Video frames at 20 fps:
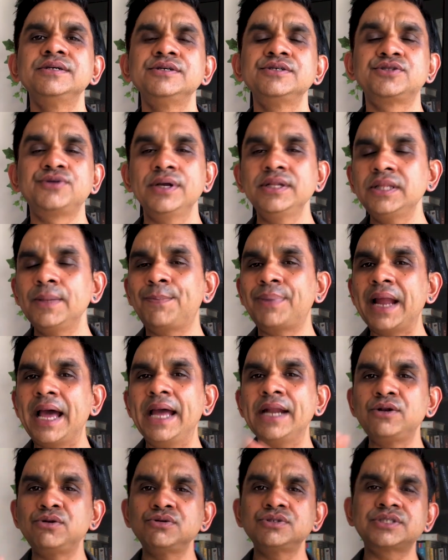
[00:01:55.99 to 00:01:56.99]
So in the
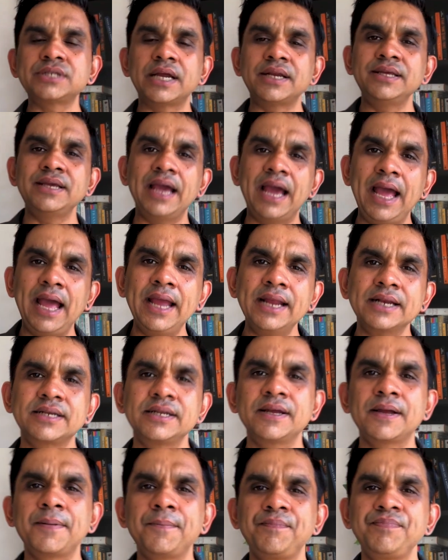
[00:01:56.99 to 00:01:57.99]
plan, do, study, act,
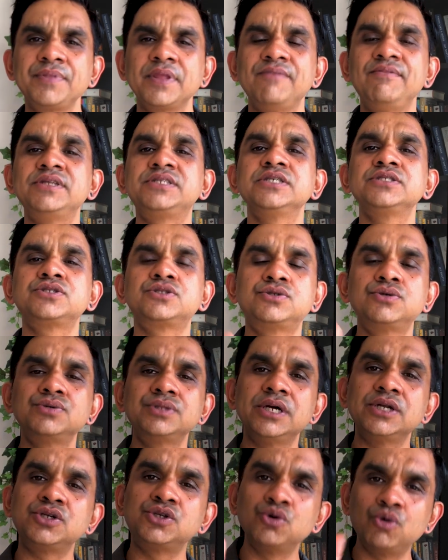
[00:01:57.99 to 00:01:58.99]
we just do
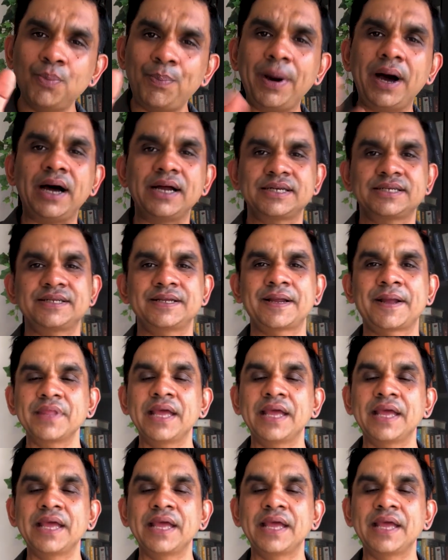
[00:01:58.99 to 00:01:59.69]
the do part